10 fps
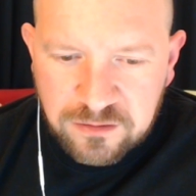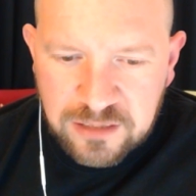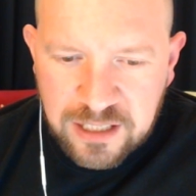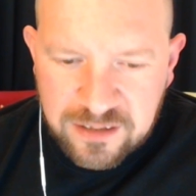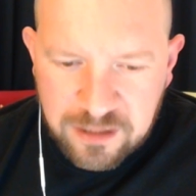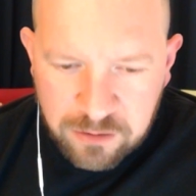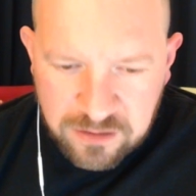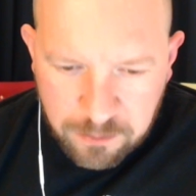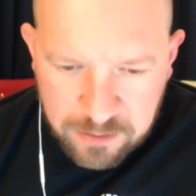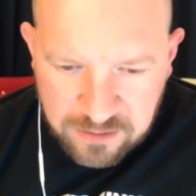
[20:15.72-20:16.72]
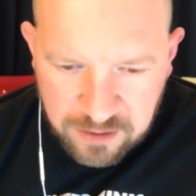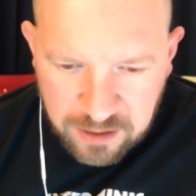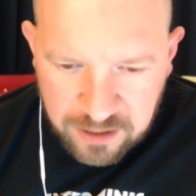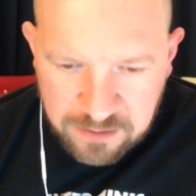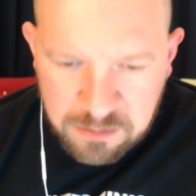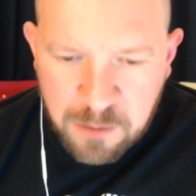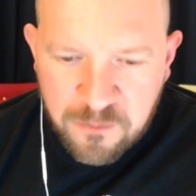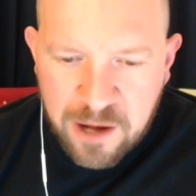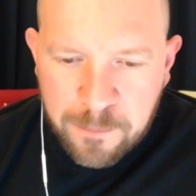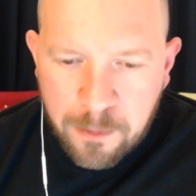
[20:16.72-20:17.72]
Let's see what Sammy's saying here. Seems to be
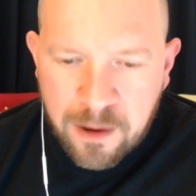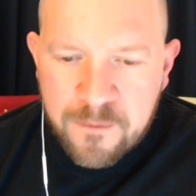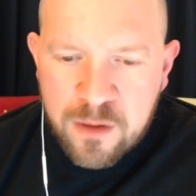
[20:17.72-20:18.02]
fairly popular.